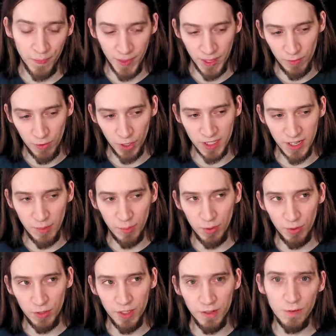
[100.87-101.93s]
For
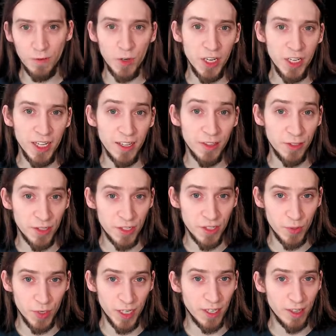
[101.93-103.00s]
example, the 3D
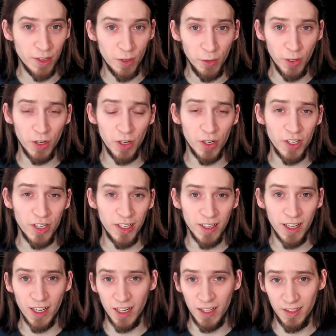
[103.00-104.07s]
industry can no longer
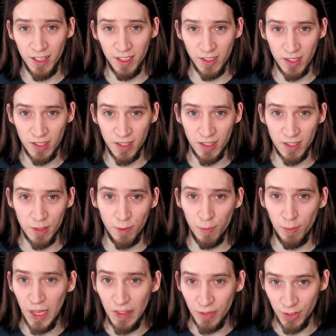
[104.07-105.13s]
deny the existence of
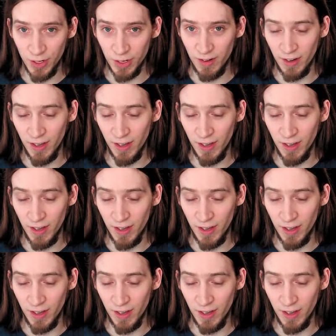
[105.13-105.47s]
Blender,